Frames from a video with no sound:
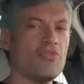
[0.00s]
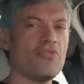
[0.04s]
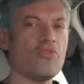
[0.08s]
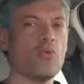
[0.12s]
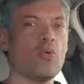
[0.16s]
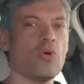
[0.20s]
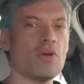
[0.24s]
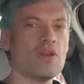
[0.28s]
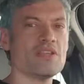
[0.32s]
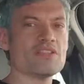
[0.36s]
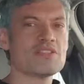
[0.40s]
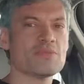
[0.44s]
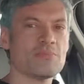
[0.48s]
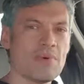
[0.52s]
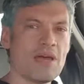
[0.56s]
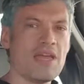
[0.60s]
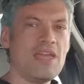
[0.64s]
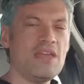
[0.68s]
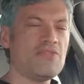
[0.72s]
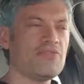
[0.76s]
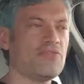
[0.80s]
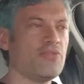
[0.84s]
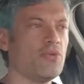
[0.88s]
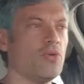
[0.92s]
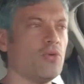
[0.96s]
for what it's
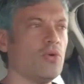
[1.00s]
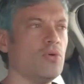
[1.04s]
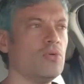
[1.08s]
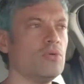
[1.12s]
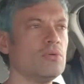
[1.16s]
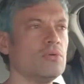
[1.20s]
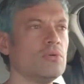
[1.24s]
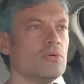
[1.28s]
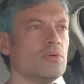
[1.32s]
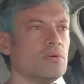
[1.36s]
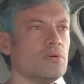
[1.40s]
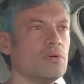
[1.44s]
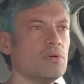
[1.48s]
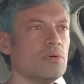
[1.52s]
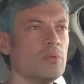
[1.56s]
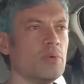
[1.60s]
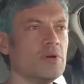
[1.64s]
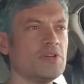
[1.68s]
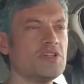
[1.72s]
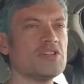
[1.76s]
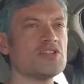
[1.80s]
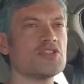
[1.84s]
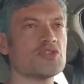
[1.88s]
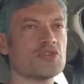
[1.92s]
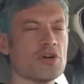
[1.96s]
made for,
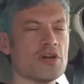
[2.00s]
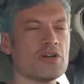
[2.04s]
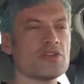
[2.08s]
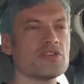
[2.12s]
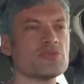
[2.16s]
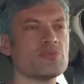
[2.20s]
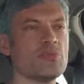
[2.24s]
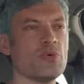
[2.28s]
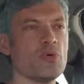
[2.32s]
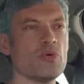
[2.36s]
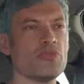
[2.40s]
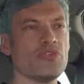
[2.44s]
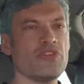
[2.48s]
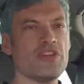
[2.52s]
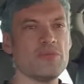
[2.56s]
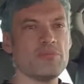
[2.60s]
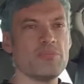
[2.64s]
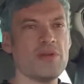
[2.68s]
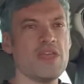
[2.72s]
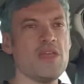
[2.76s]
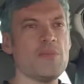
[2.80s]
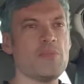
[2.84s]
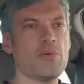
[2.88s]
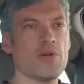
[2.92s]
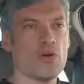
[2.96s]
which is transporting
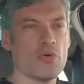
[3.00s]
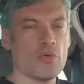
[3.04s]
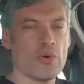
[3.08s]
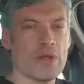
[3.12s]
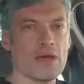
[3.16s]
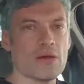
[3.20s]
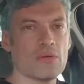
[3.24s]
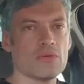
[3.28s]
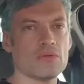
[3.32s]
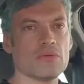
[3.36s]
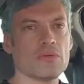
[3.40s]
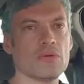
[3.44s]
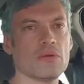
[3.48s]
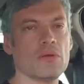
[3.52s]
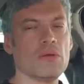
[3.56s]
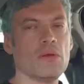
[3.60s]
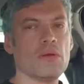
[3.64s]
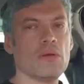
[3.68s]
people around,